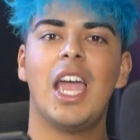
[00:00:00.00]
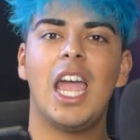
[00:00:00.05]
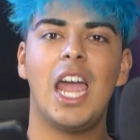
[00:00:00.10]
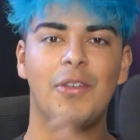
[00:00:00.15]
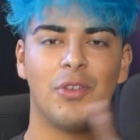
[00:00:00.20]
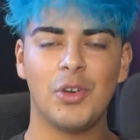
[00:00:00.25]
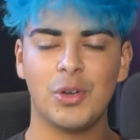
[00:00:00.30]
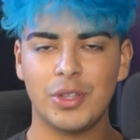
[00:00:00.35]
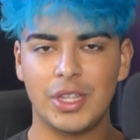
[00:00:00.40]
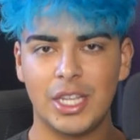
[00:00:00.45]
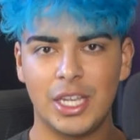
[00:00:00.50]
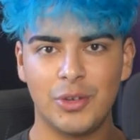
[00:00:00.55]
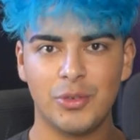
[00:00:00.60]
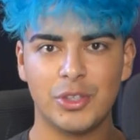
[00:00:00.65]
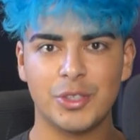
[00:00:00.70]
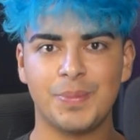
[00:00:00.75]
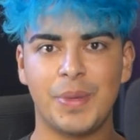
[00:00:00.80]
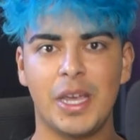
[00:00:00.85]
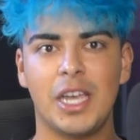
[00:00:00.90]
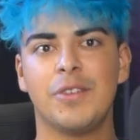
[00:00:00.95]
Everything
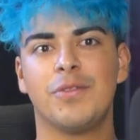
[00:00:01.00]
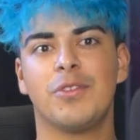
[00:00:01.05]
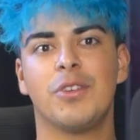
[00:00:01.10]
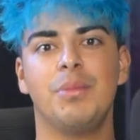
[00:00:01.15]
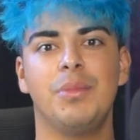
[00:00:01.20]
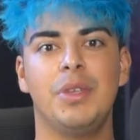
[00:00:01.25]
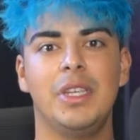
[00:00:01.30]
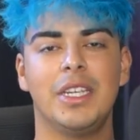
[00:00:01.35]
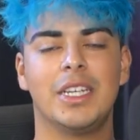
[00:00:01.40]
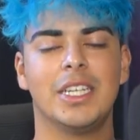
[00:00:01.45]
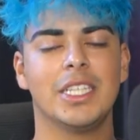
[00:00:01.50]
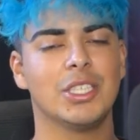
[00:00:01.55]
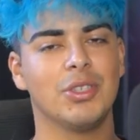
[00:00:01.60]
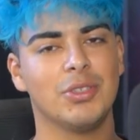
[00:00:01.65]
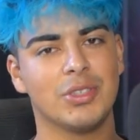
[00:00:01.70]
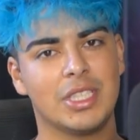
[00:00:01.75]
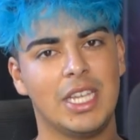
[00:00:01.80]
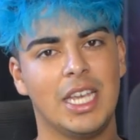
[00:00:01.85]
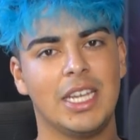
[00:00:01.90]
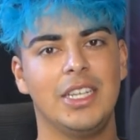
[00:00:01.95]
was paid for me because it
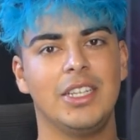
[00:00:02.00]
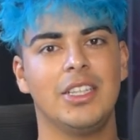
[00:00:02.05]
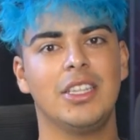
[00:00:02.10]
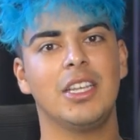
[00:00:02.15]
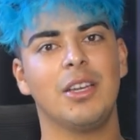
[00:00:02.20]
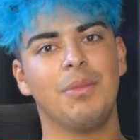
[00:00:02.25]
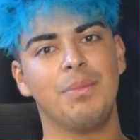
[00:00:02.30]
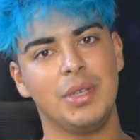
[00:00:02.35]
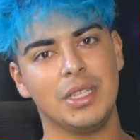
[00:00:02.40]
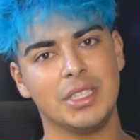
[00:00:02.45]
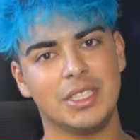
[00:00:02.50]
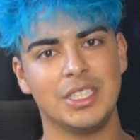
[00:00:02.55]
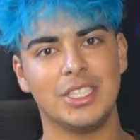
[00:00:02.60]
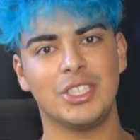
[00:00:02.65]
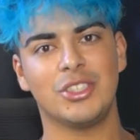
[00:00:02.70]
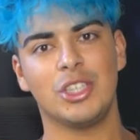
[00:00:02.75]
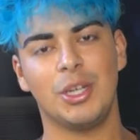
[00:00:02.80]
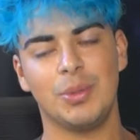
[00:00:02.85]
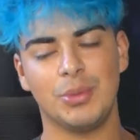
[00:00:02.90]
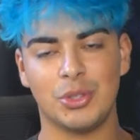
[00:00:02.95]
was technically a business
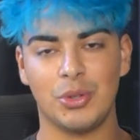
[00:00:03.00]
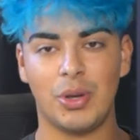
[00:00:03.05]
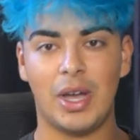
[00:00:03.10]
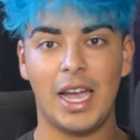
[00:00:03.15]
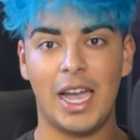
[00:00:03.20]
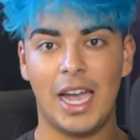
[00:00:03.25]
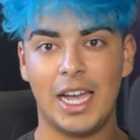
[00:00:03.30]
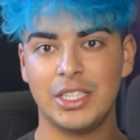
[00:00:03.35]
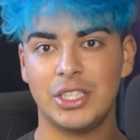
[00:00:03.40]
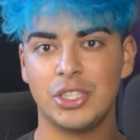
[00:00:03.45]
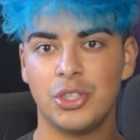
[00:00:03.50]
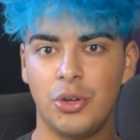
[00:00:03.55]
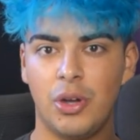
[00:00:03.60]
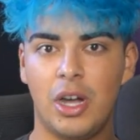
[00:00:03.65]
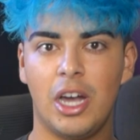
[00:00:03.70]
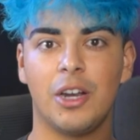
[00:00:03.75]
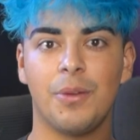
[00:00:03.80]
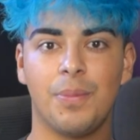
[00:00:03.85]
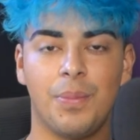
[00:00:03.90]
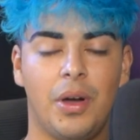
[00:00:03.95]
trip. So I had to go
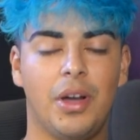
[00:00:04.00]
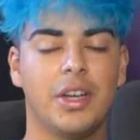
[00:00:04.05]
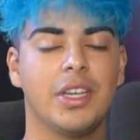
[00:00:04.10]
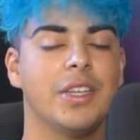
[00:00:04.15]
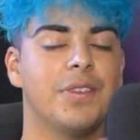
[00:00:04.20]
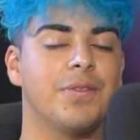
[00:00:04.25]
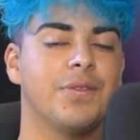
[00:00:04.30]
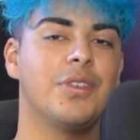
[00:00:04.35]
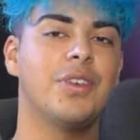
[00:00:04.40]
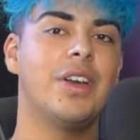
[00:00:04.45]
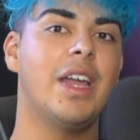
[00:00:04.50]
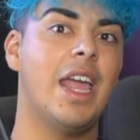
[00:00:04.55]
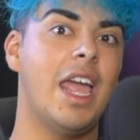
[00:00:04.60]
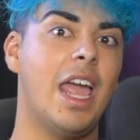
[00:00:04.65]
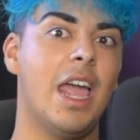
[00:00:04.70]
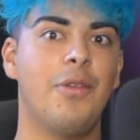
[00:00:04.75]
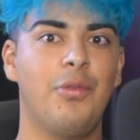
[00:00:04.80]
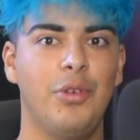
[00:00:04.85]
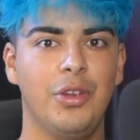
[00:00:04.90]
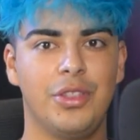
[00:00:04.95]
out of pocket for
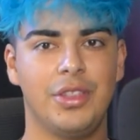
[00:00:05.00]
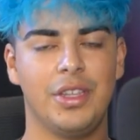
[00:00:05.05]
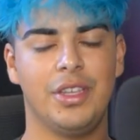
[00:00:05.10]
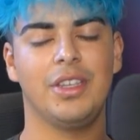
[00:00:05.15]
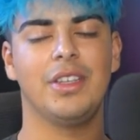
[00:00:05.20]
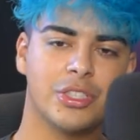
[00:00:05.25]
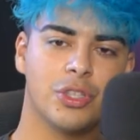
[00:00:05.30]
everything.